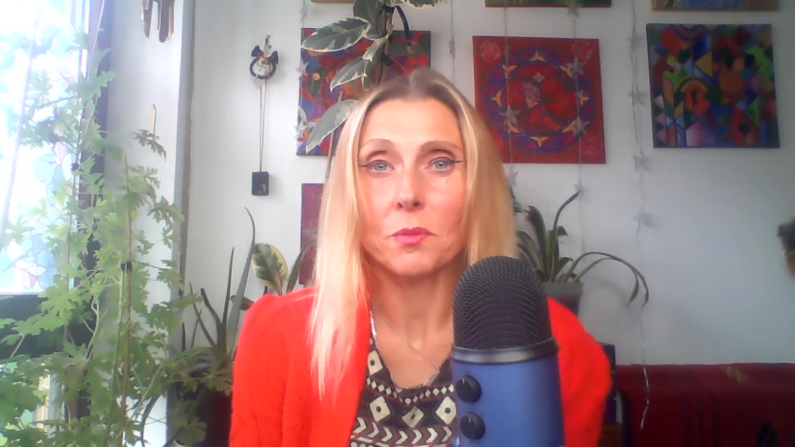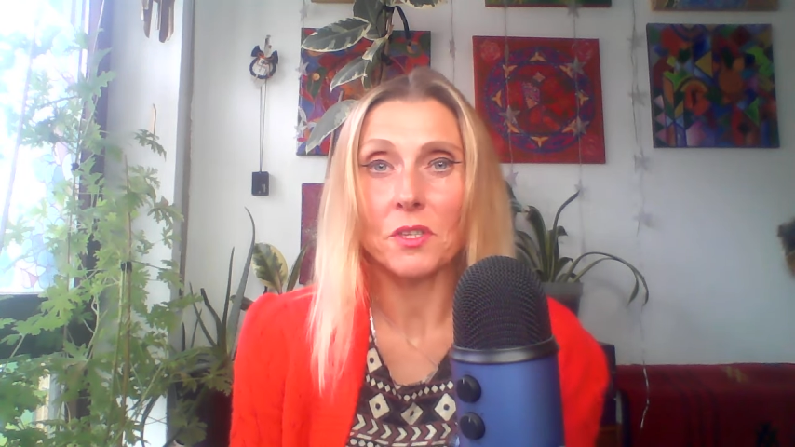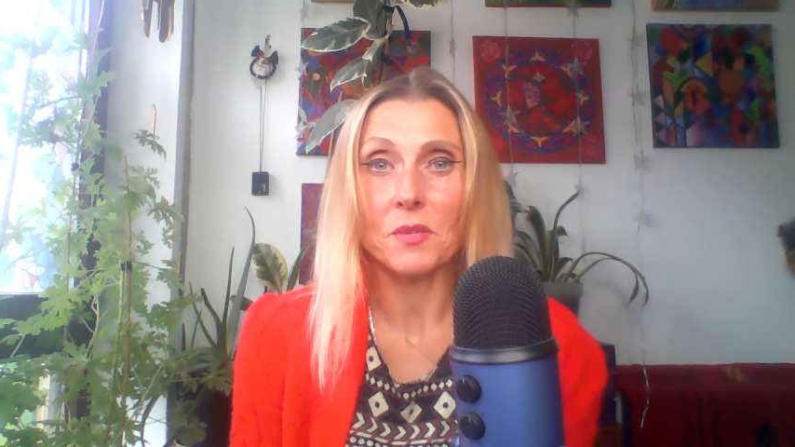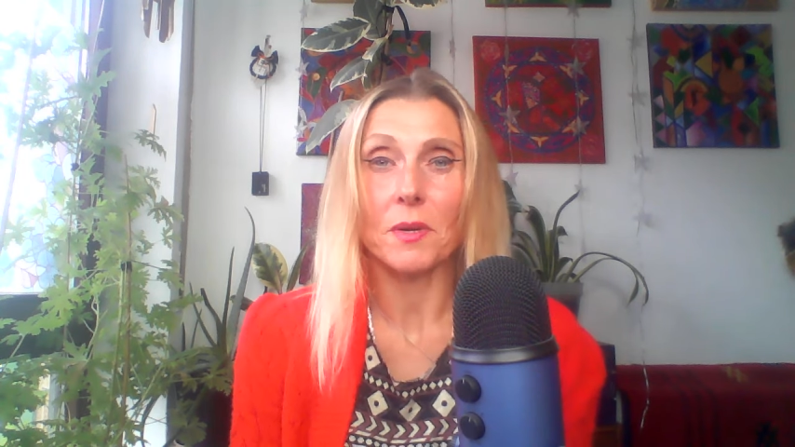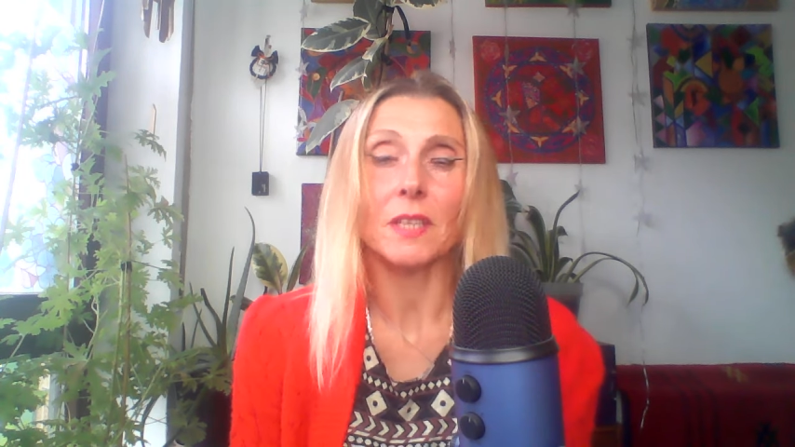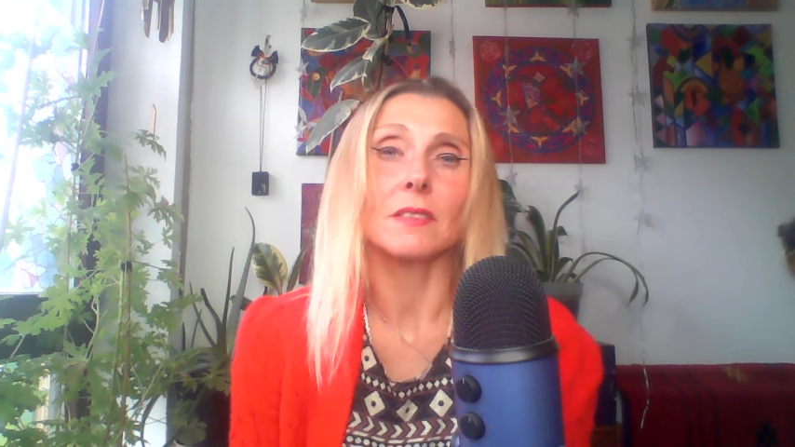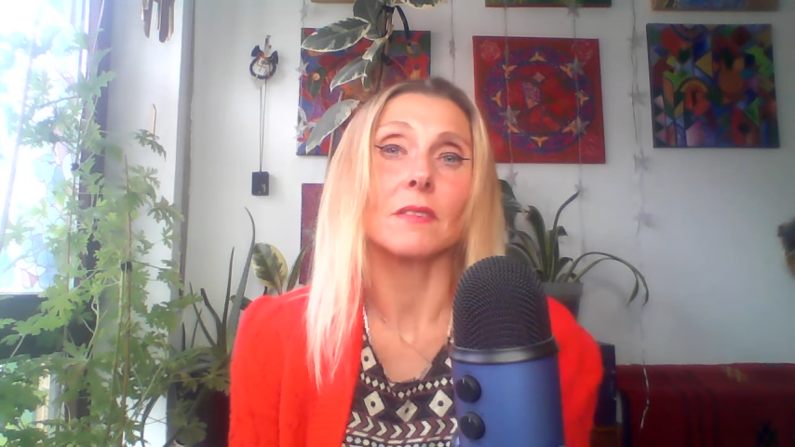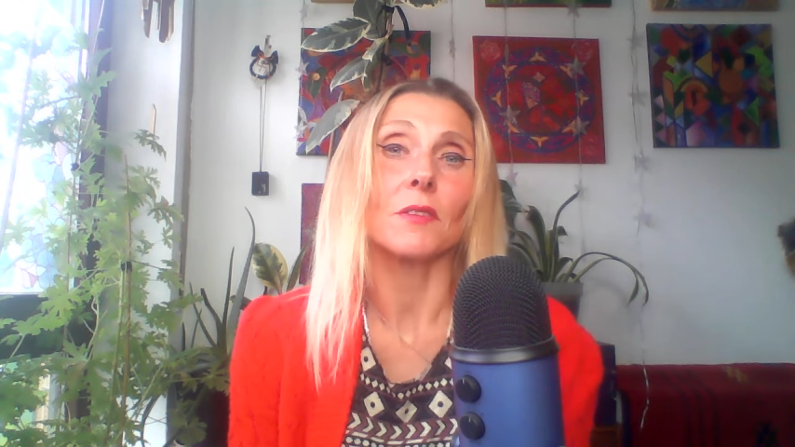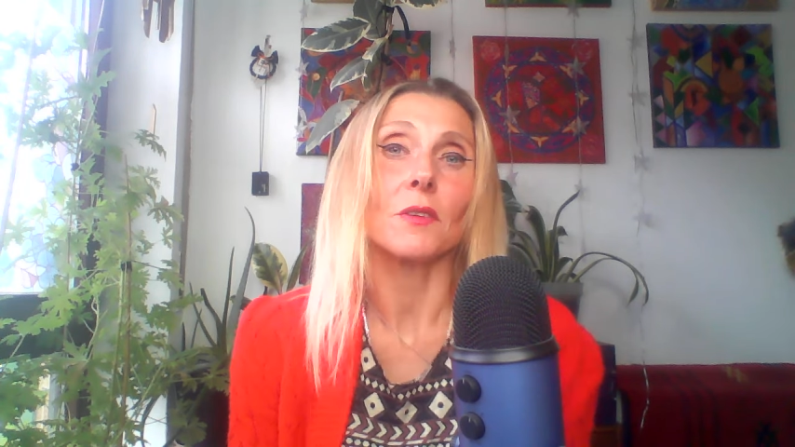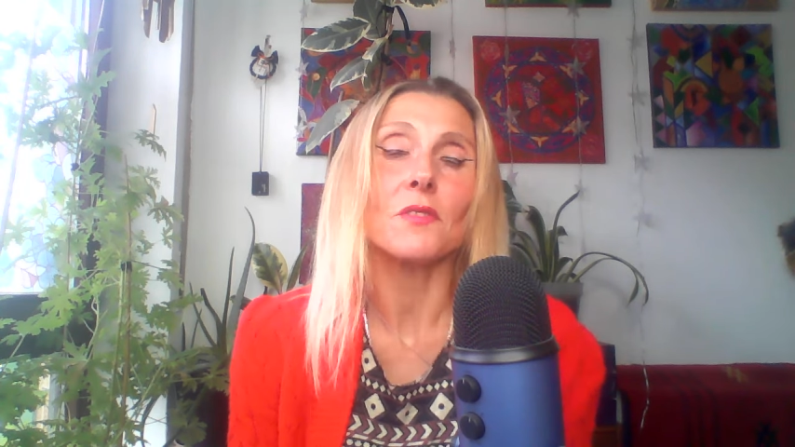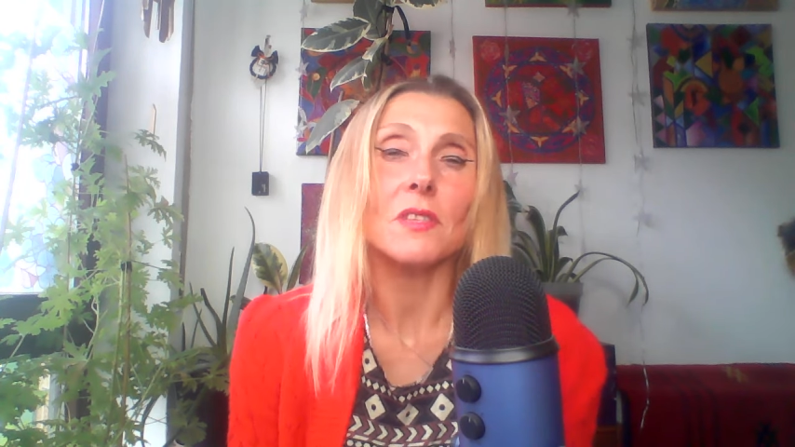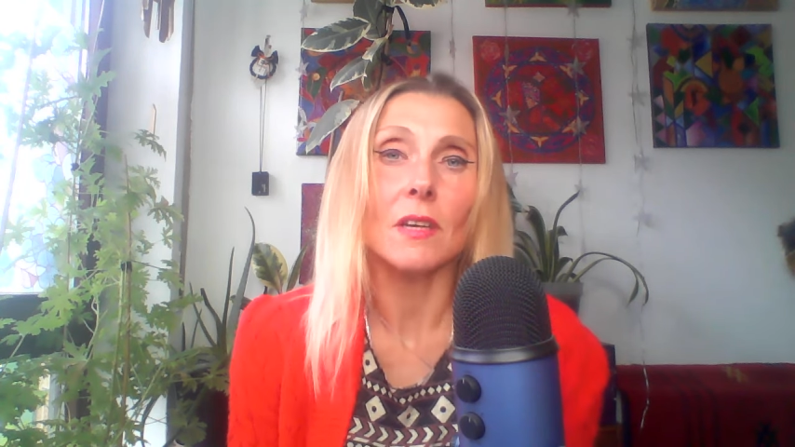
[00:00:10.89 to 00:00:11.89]
perspective
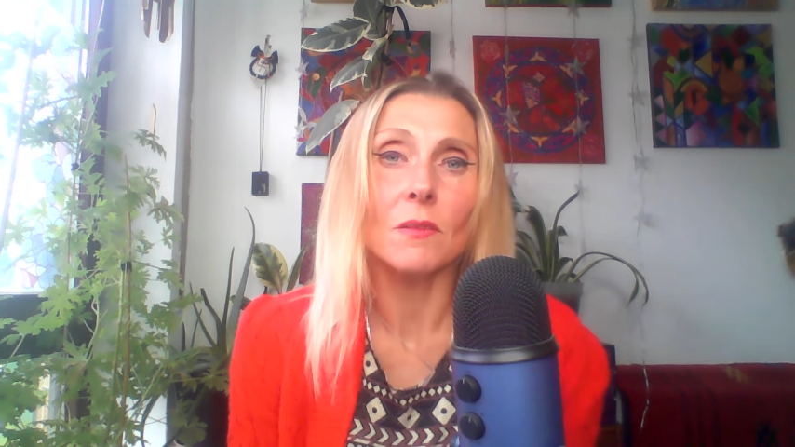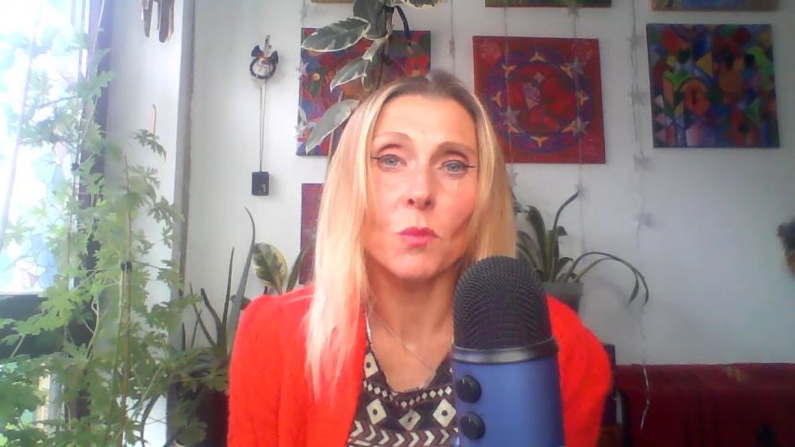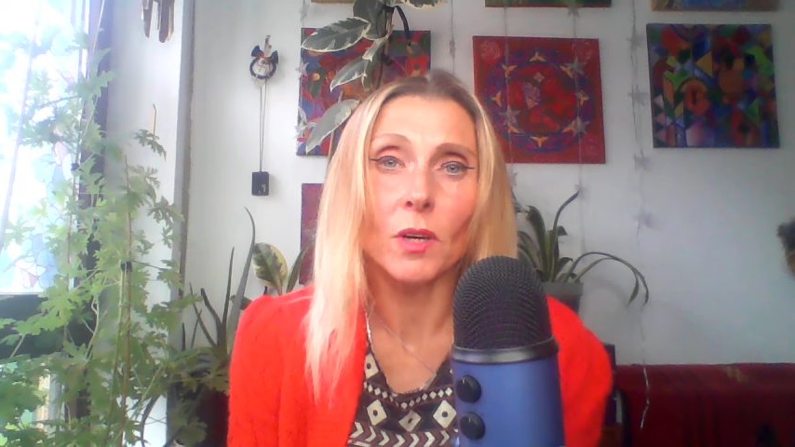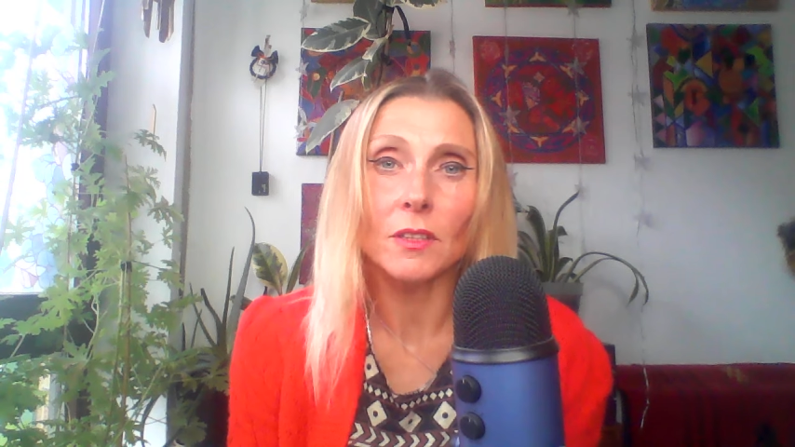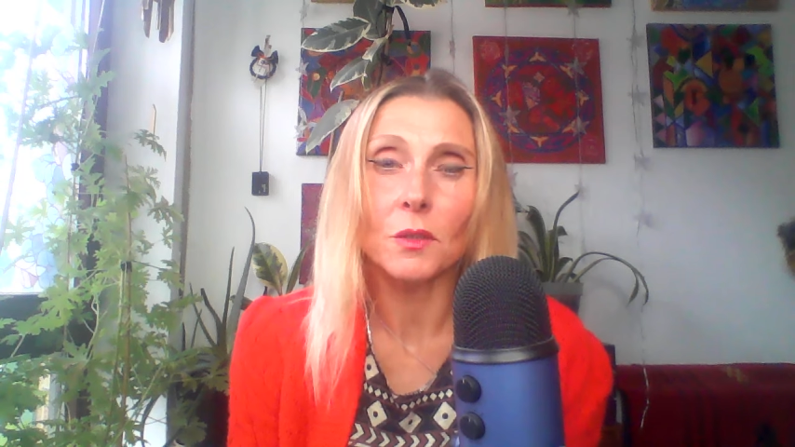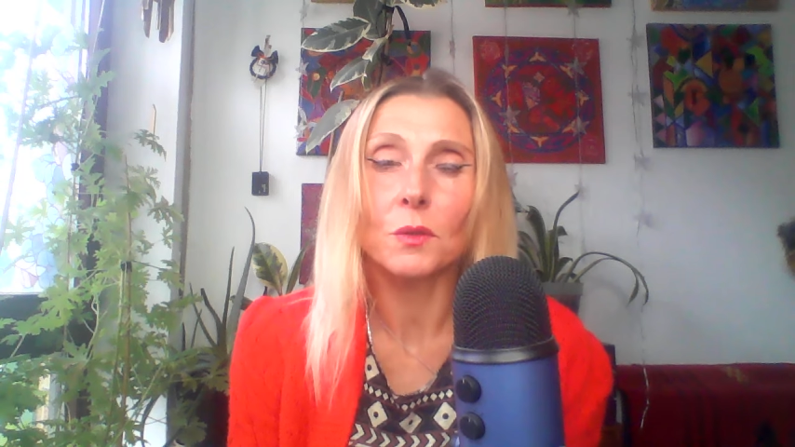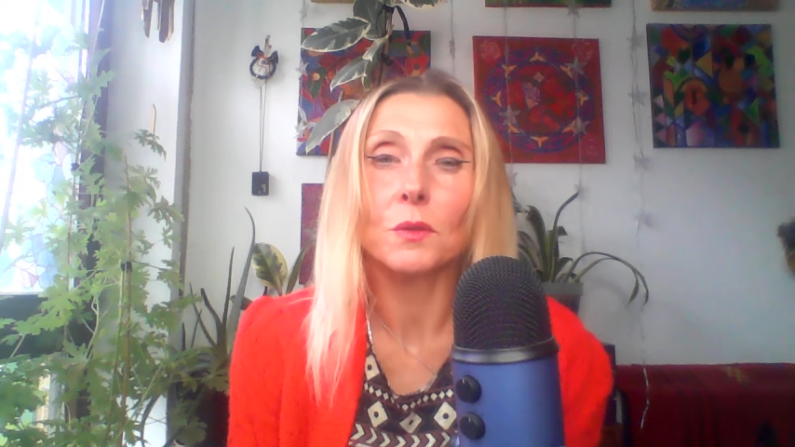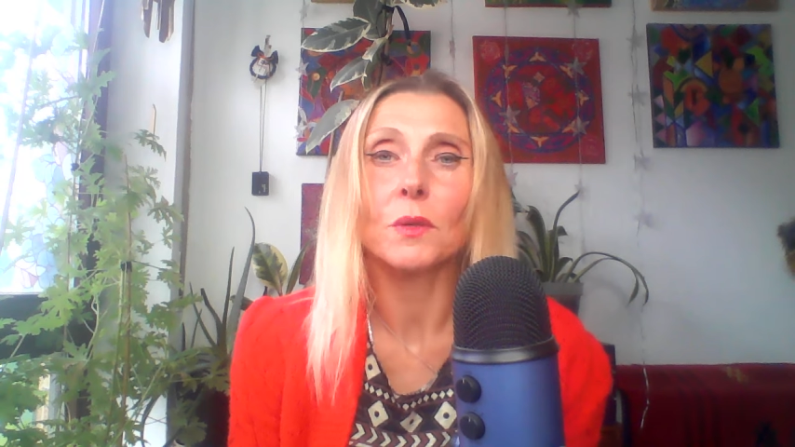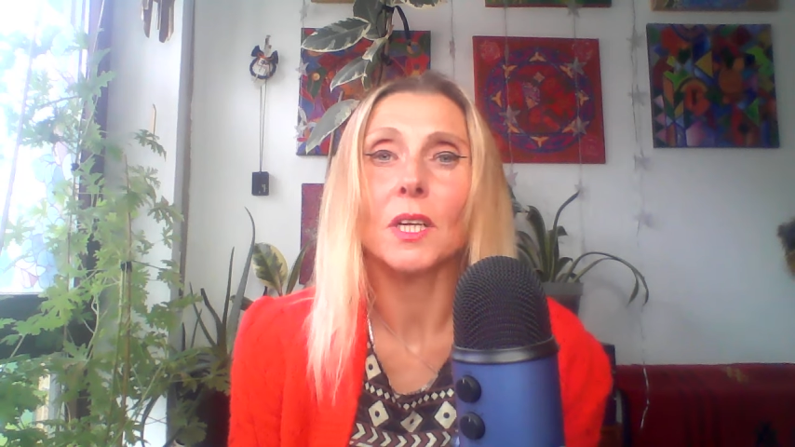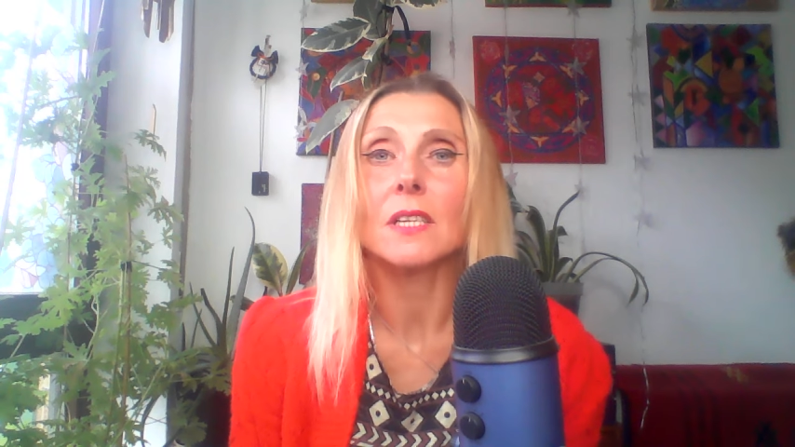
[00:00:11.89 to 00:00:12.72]
of someone who